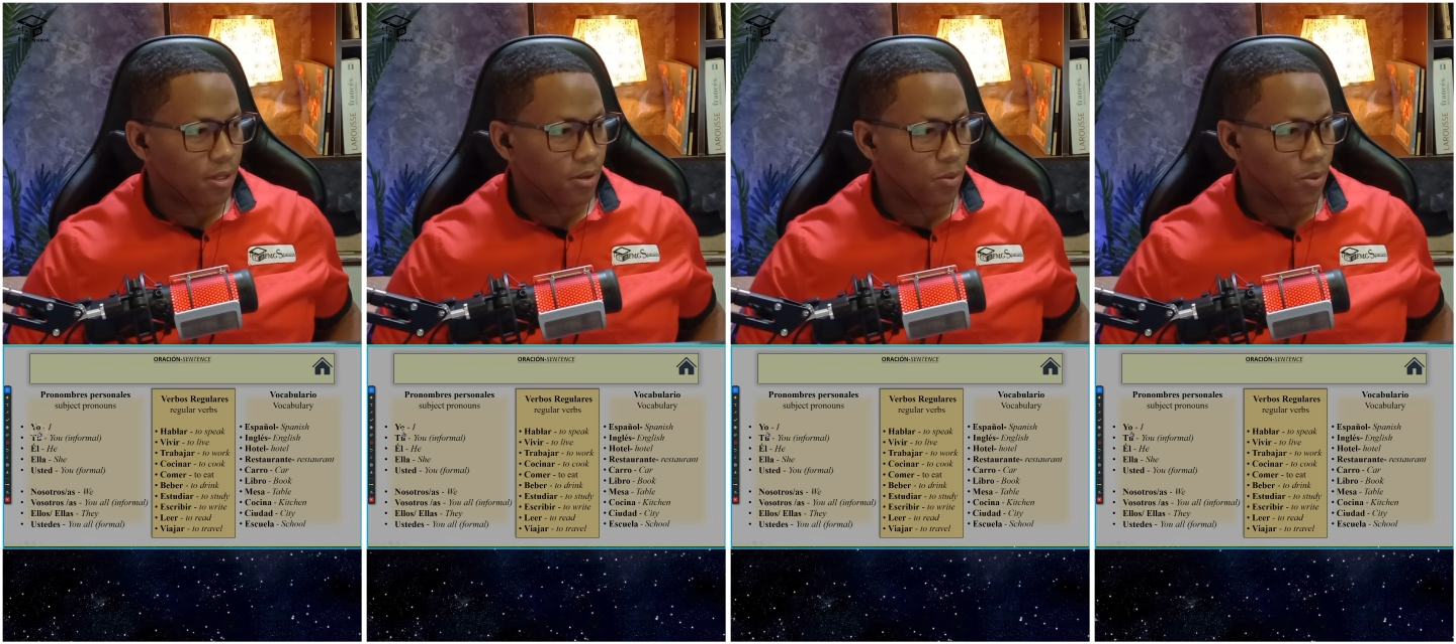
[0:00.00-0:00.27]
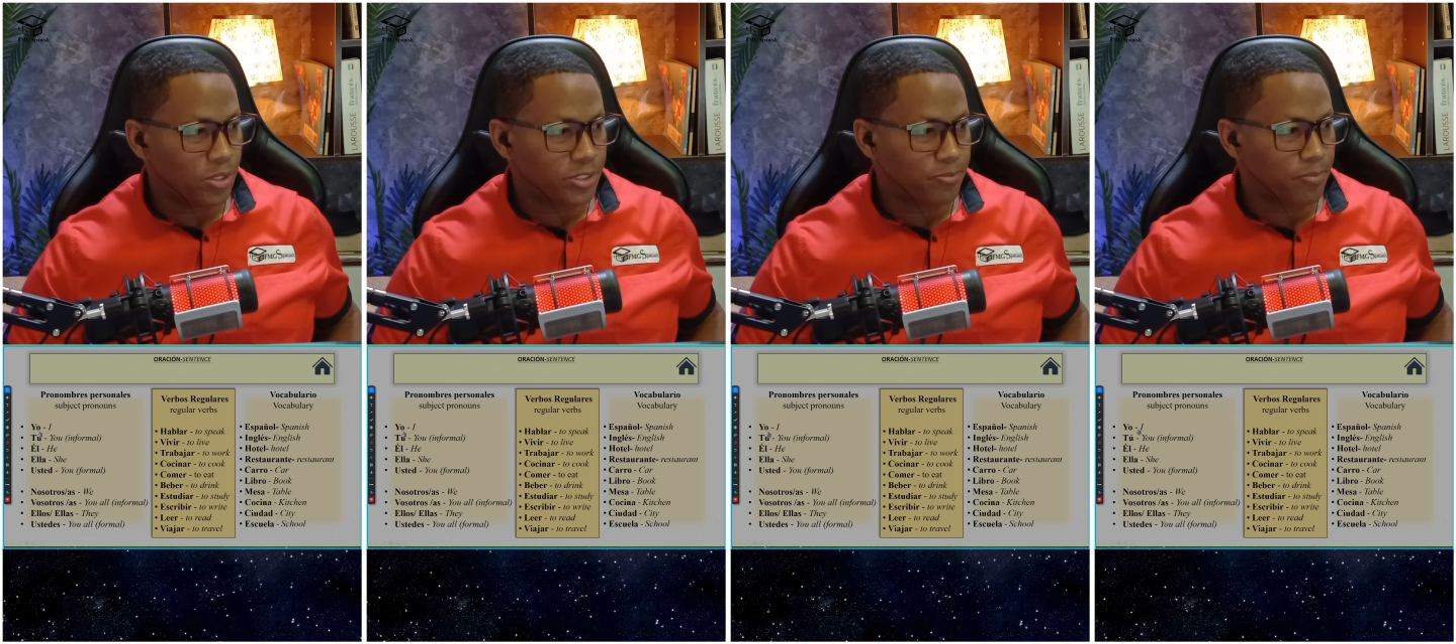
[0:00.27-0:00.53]

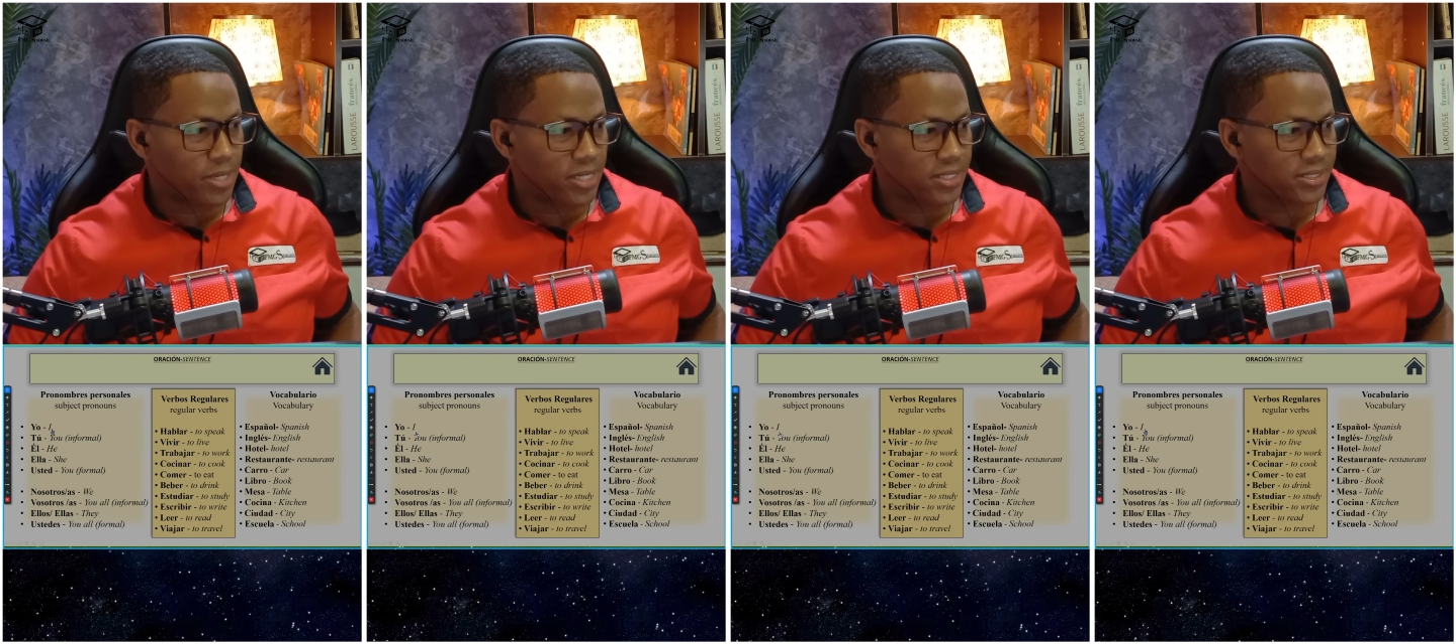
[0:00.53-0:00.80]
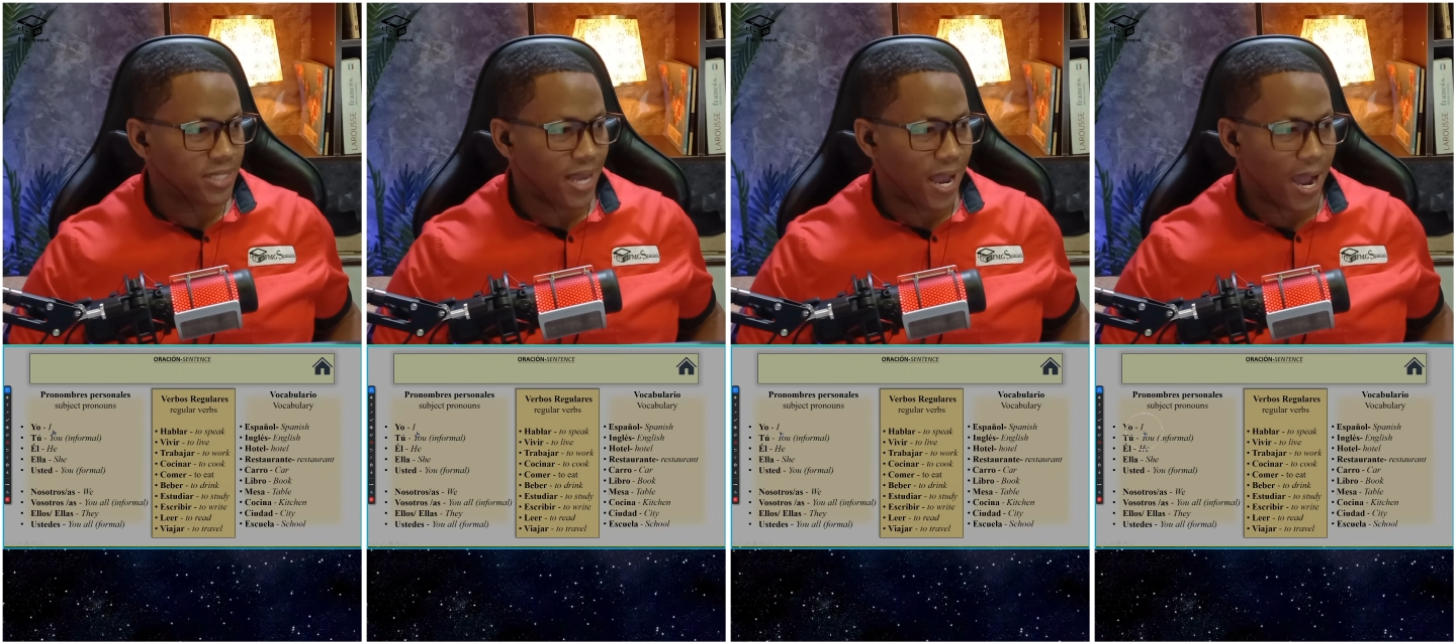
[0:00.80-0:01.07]
which
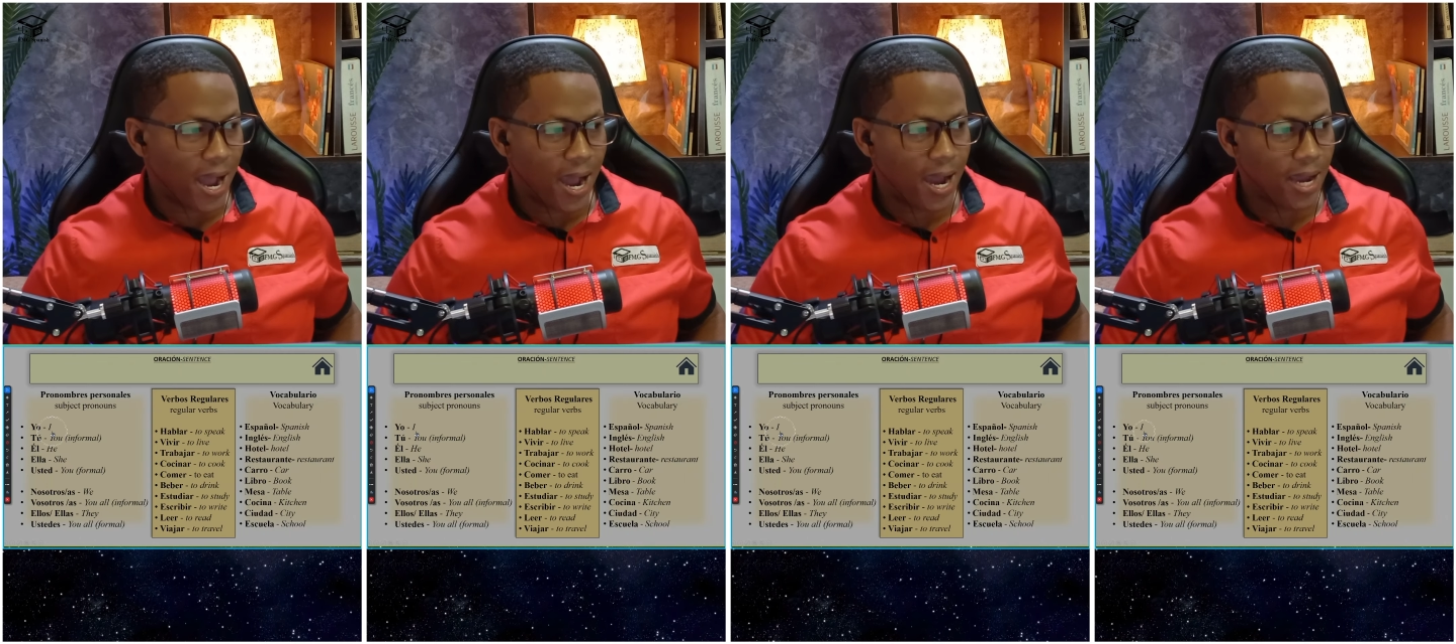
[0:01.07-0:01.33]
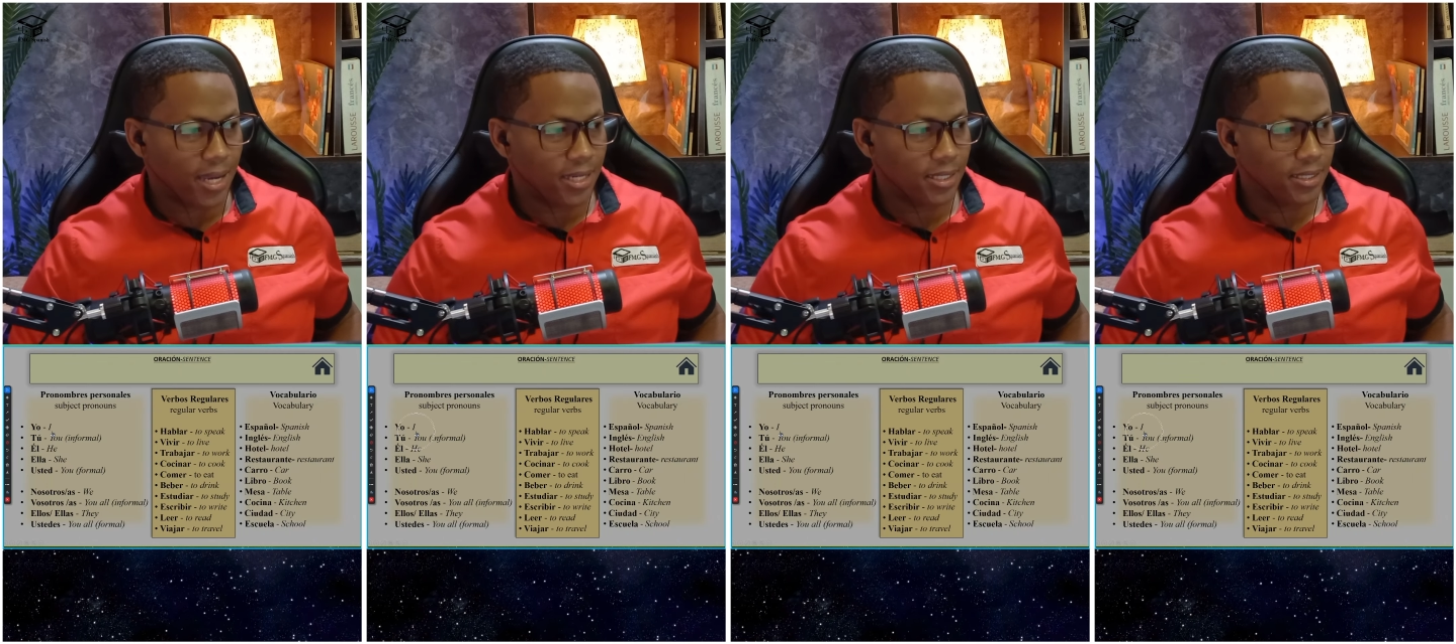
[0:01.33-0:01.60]
means
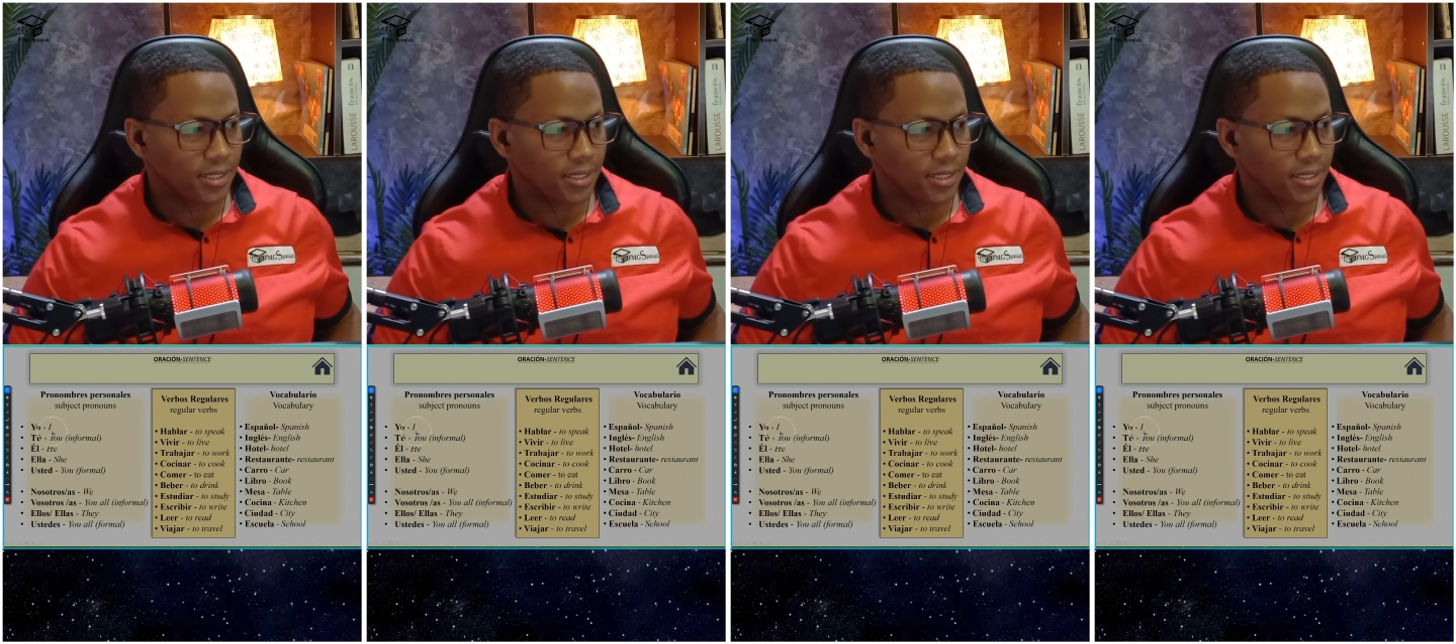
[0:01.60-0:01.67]
I,